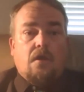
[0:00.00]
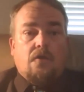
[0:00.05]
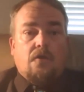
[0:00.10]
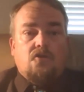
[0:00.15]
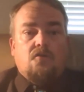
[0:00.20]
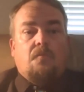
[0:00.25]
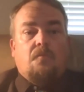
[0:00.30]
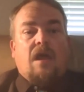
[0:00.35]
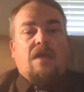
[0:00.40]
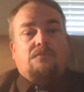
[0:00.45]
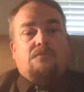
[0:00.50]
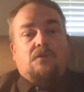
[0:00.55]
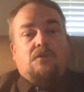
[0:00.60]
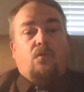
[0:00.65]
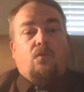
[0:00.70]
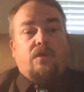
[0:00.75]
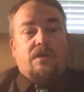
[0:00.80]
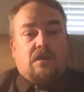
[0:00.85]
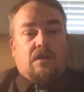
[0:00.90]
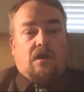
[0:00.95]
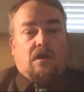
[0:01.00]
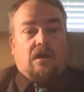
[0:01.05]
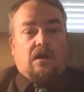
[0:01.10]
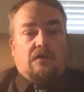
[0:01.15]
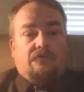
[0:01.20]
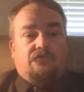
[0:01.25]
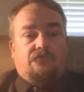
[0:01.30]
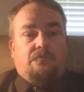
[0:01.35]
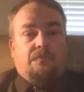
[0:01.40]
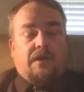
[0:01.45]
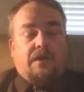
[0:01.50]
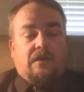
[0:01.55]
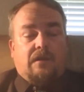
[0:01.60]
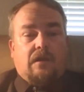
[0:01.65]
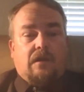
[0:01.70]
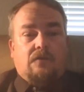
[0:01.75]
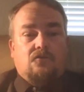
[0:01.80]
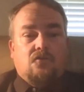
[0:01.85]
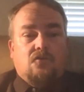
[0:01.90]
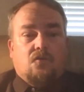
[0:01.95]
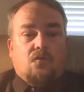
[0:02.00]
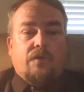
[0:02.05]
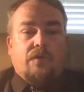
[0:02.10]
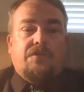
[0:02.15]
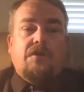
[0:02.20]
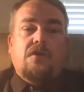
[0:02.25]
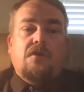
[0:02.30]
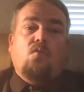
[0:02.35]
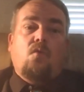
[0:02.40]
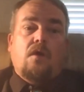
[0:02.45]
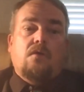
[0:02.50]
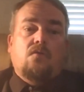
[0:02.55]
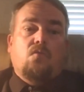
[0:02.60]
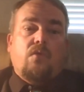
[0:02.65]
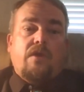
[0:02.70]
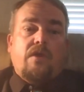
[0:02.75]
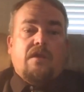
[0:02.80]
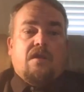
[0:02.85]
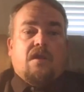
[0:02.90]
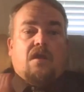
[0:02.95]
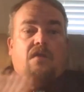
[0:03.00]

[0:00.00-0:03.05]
you might be a week off, but you're within 1 week